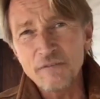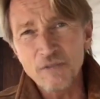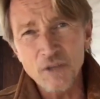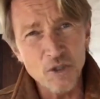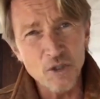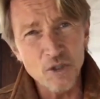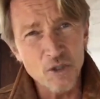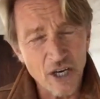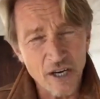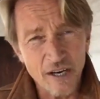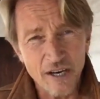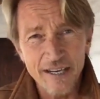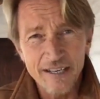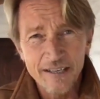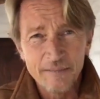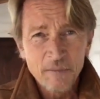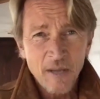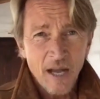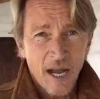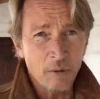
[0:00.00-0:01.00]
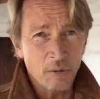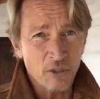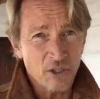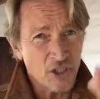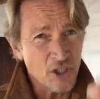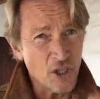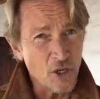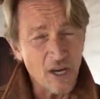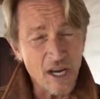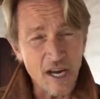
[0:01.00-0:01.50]
you, Jerry. I will
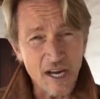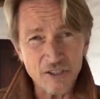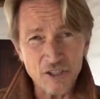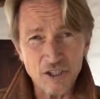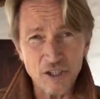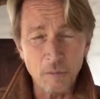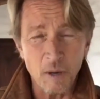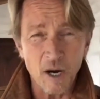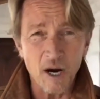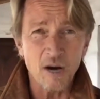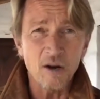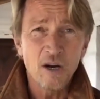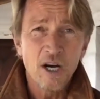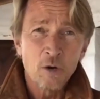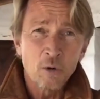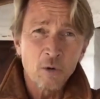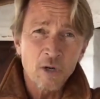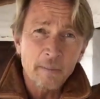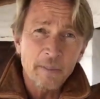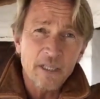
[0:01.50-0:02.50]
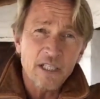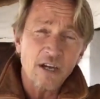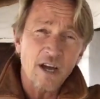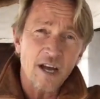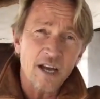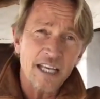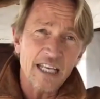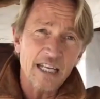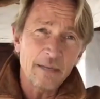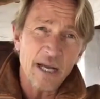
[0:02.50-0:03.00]
see you guys tomorrow. We're going to be
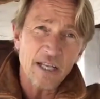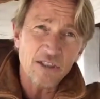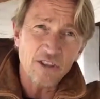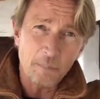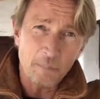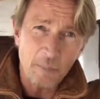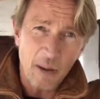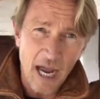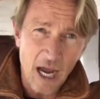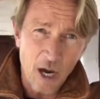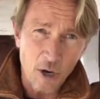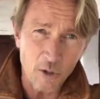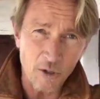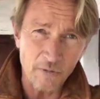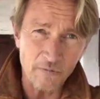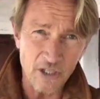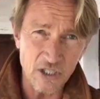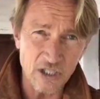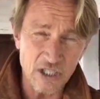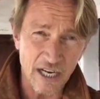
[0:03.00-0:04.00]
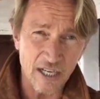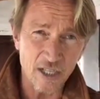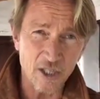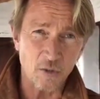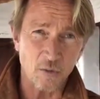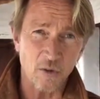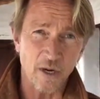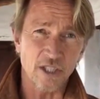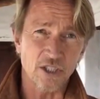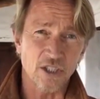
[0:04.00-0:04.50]
talking about the power of a
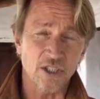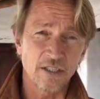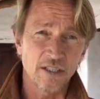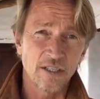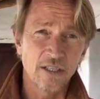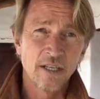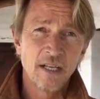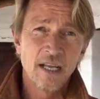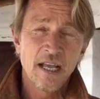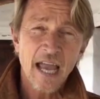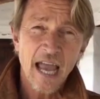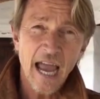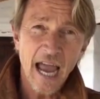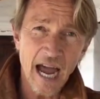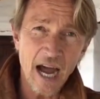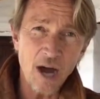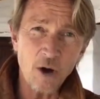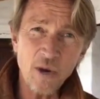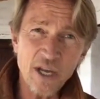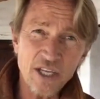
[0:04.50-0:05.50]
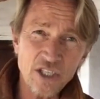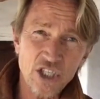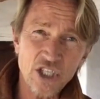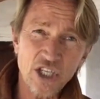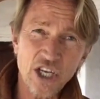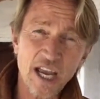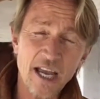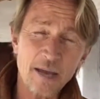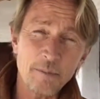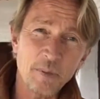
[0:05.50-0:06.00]
declaration, how a
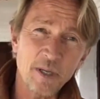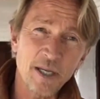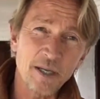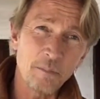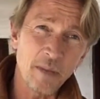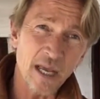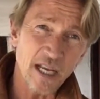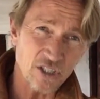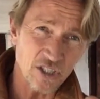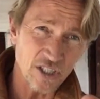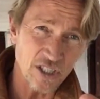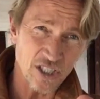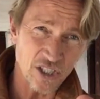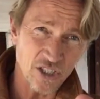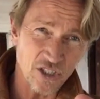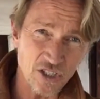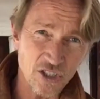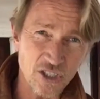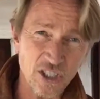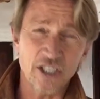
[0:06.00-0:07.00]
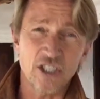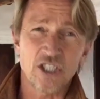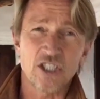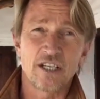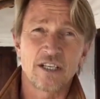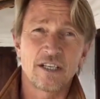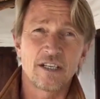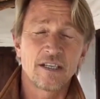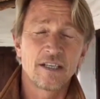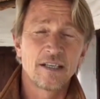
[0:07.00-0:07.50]
champion makes a
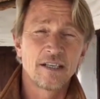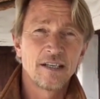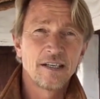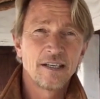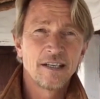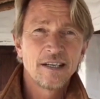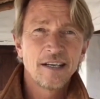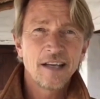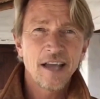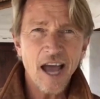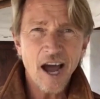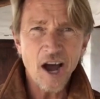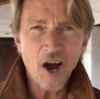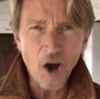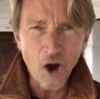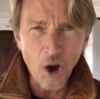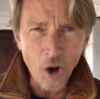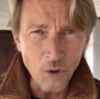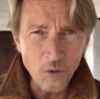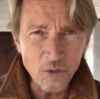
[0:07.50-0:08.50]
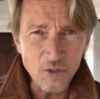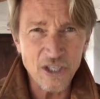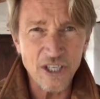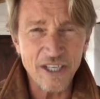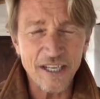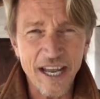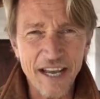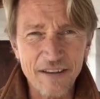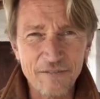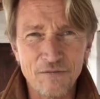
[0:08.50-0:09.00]
decision, owns it,
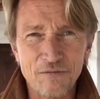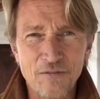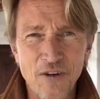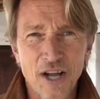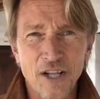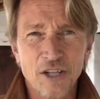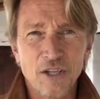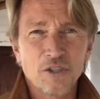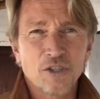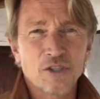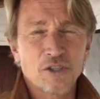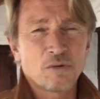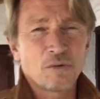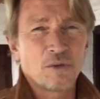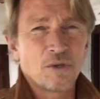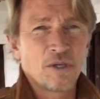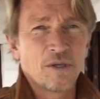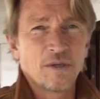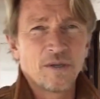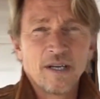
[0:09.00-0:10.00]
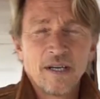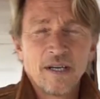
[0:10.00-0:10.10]
and follows through.